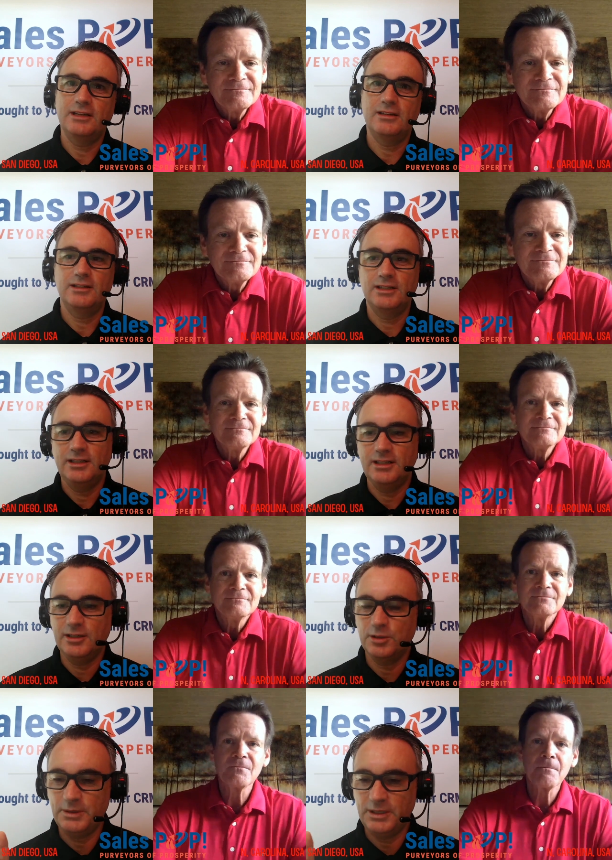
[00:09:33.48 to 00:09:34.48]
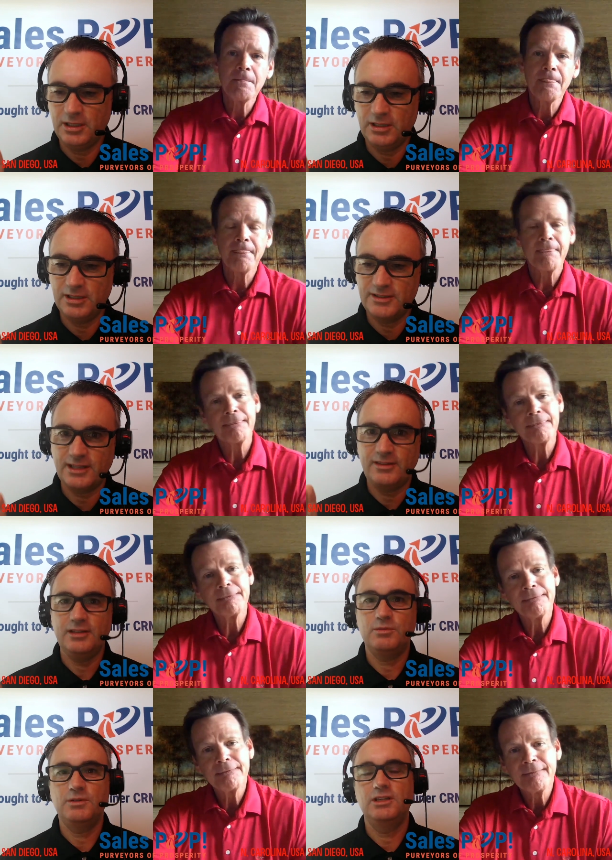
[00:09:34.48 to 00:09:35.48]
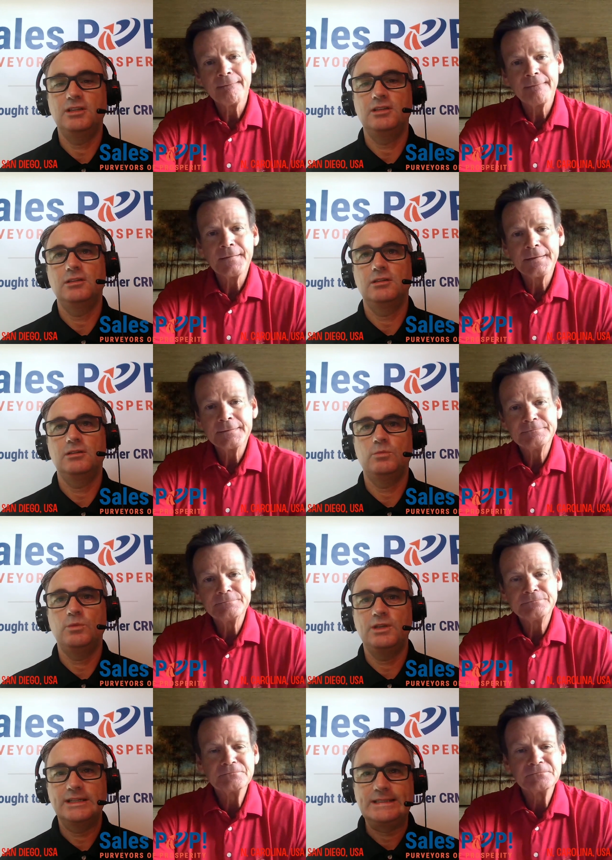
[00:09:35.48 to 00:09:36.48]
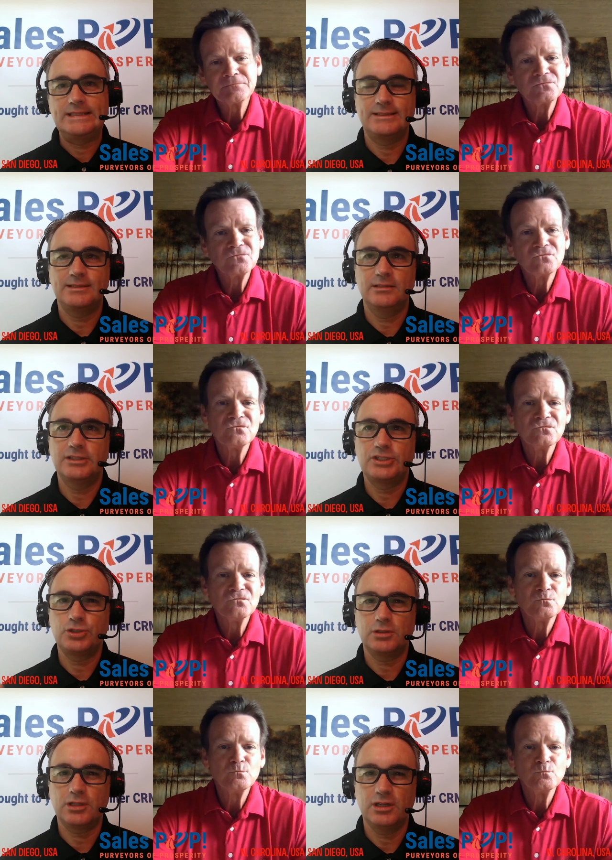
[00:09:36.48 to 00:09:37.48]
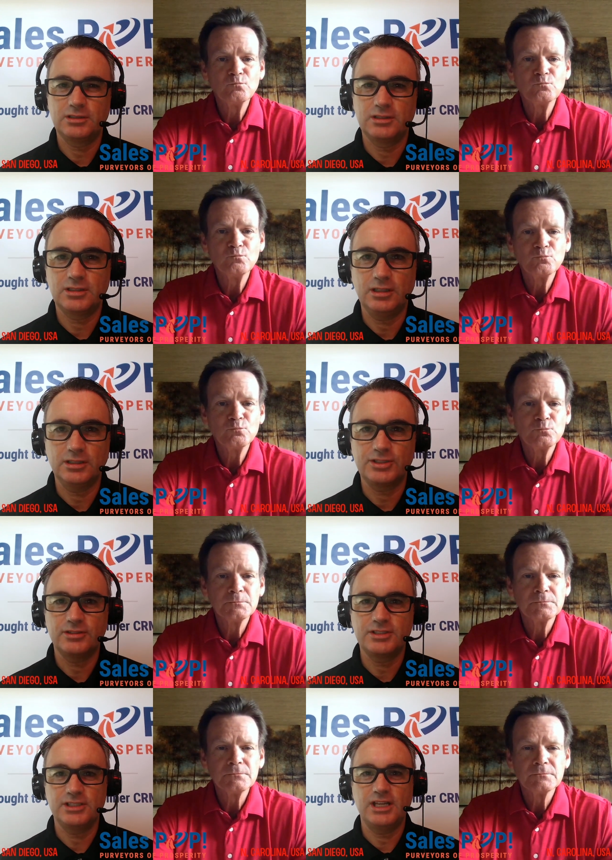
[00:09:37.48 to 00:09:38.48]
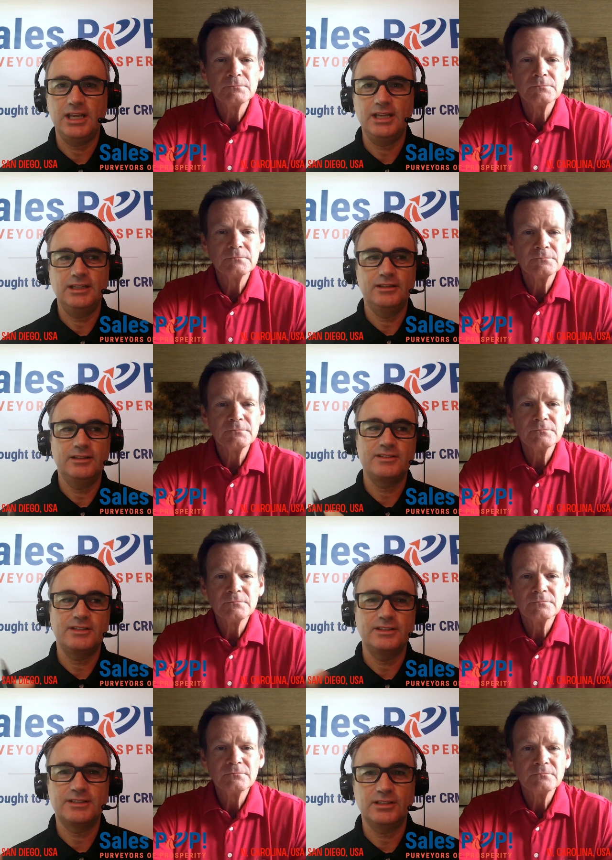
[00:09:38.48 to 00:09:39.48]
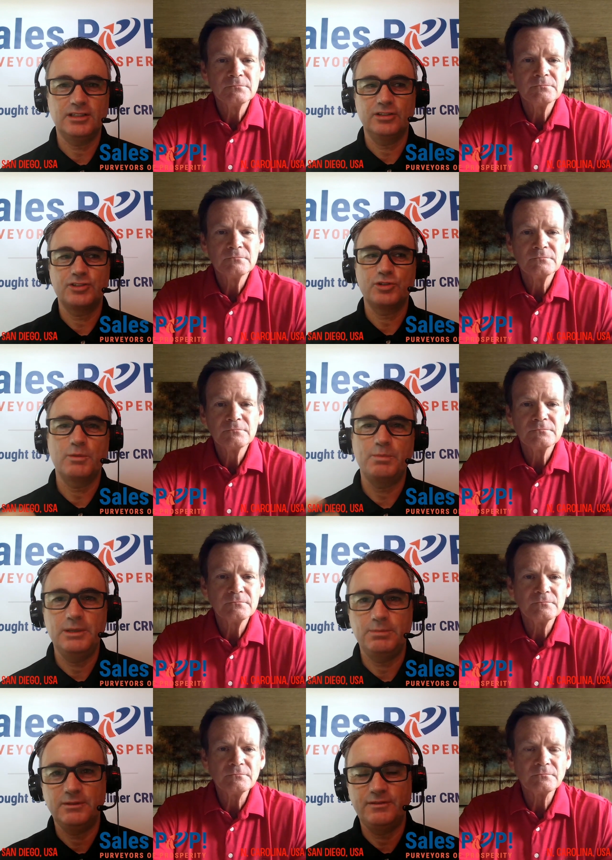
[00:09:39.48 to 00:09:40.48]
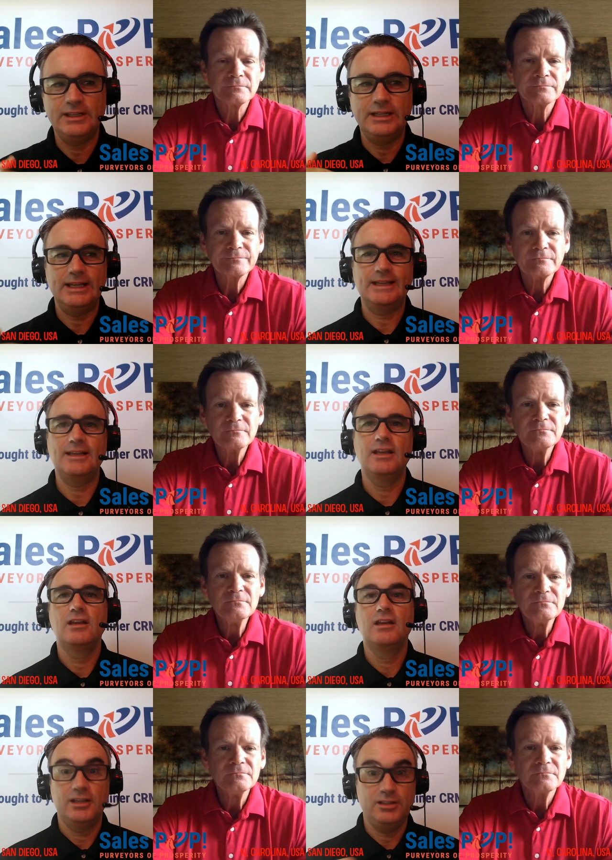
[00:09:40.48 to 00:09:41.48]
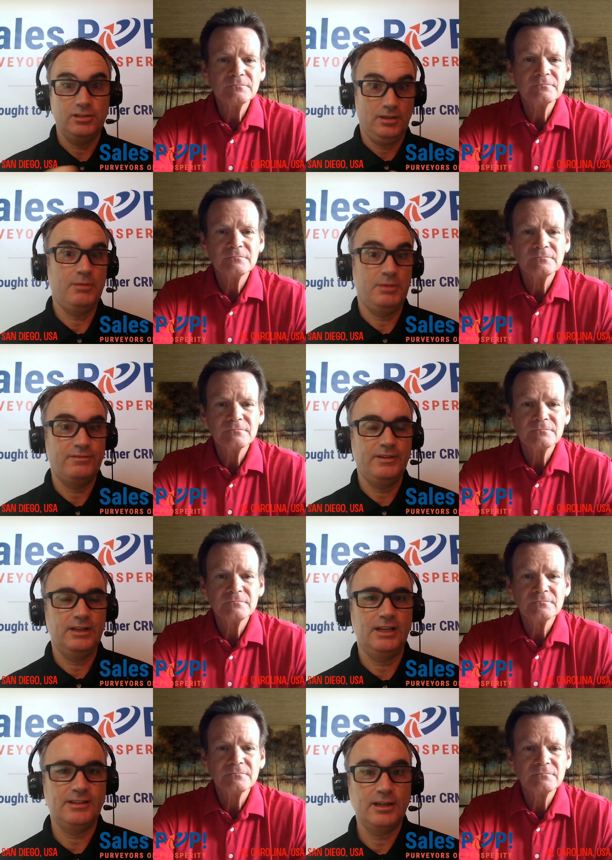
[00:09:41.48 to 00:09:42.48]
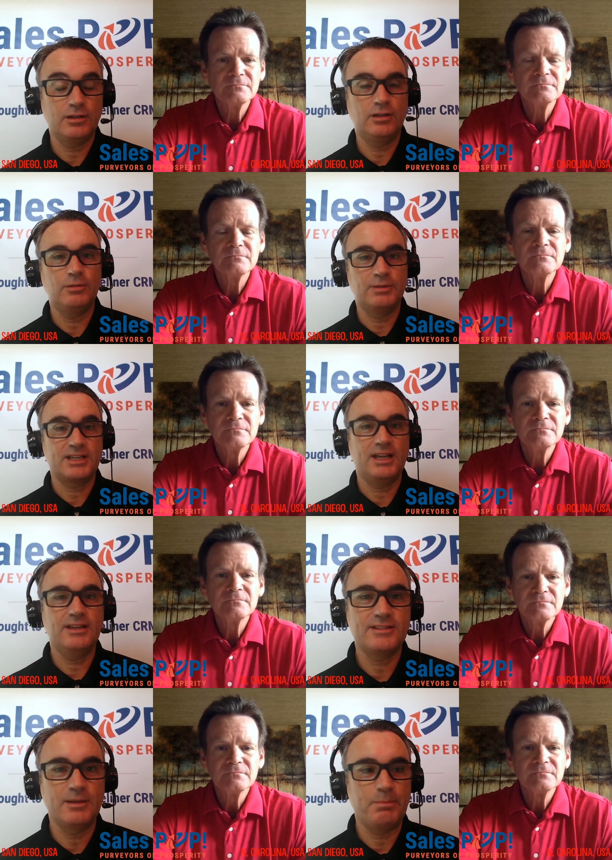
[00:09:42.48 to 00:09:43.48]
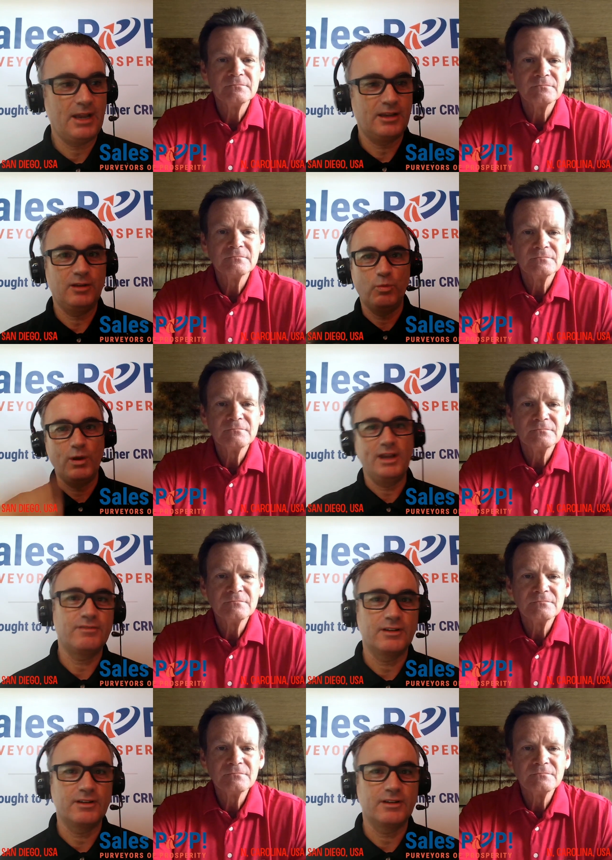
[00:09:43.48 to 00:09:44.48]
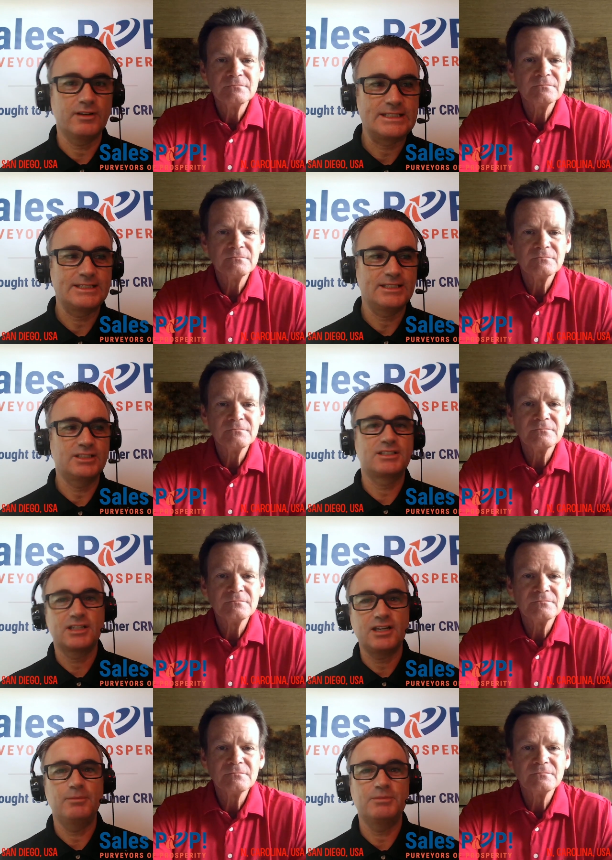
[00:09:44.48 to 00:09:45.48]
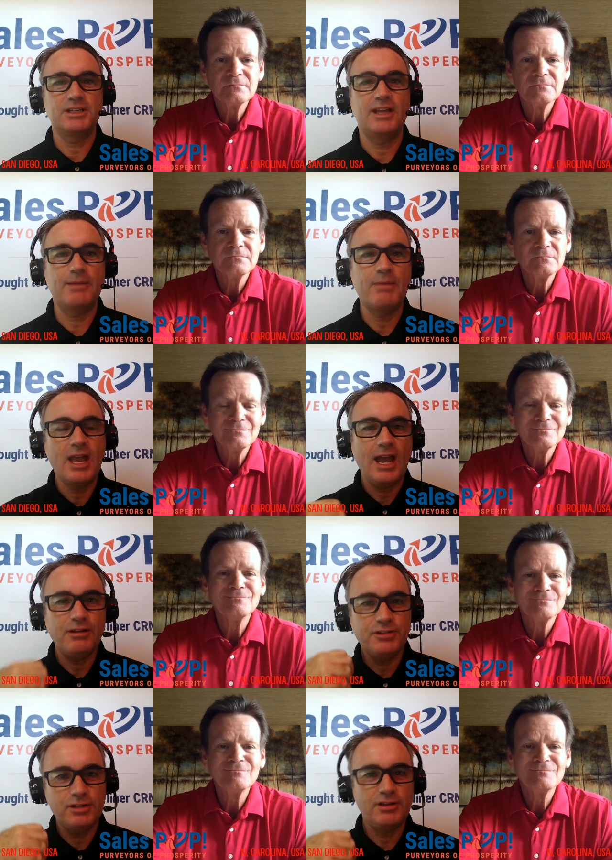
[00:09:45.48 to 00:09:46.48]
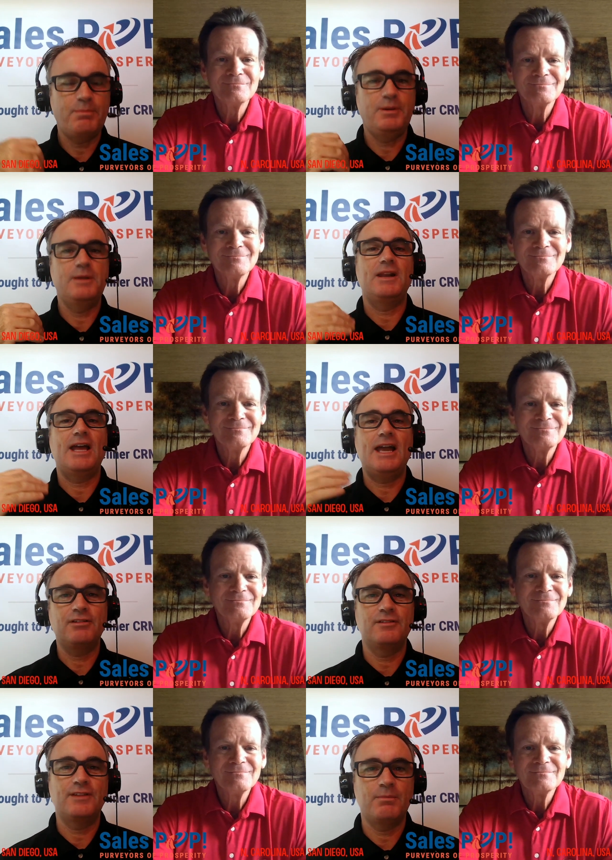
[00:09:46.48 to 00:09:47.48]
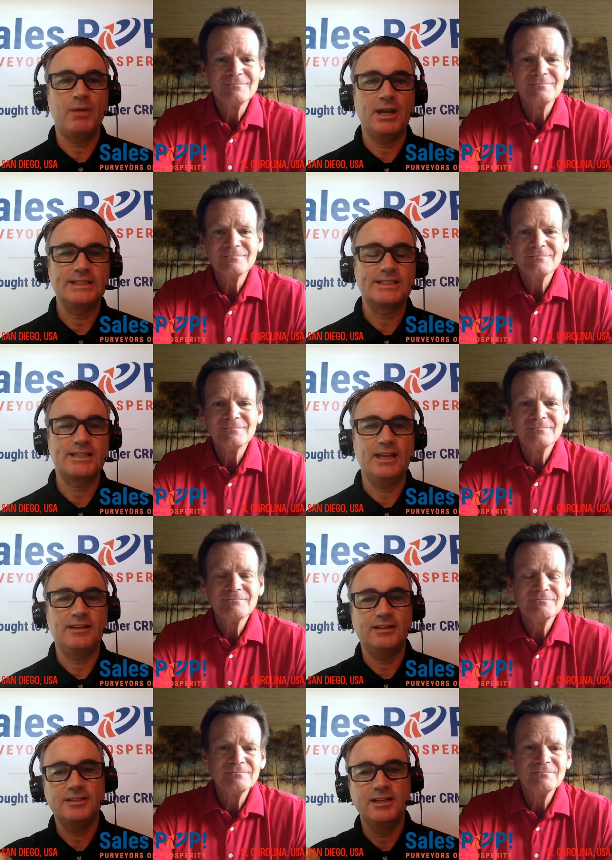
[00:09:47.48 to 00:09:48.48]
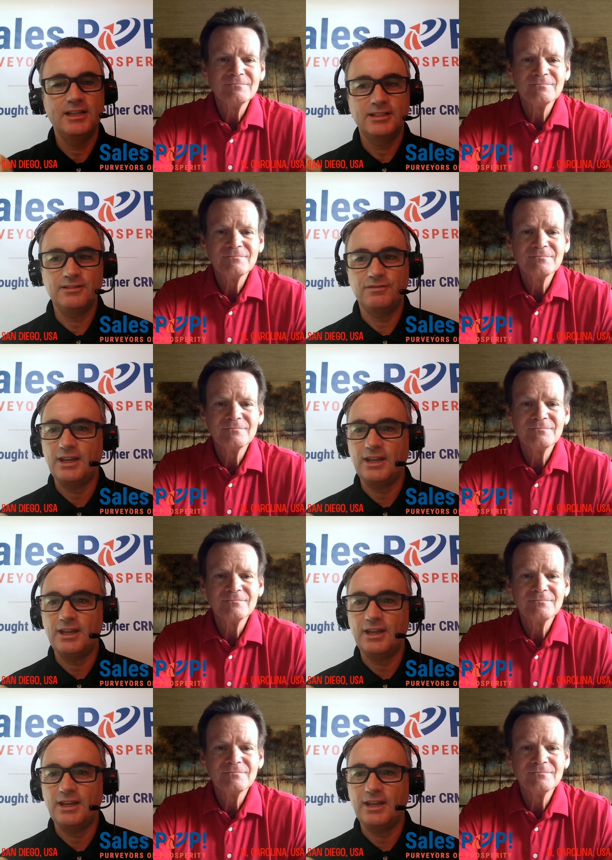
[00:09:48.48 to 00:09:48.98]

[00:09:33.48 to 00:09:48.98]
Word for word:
Speaker 1: hit on here because I think we we exist in this shortcut culture today in this instant culture where people feel like I mean feel like they almost can sit back and wait for things to to come to them. How do you get people out of that mindset and to the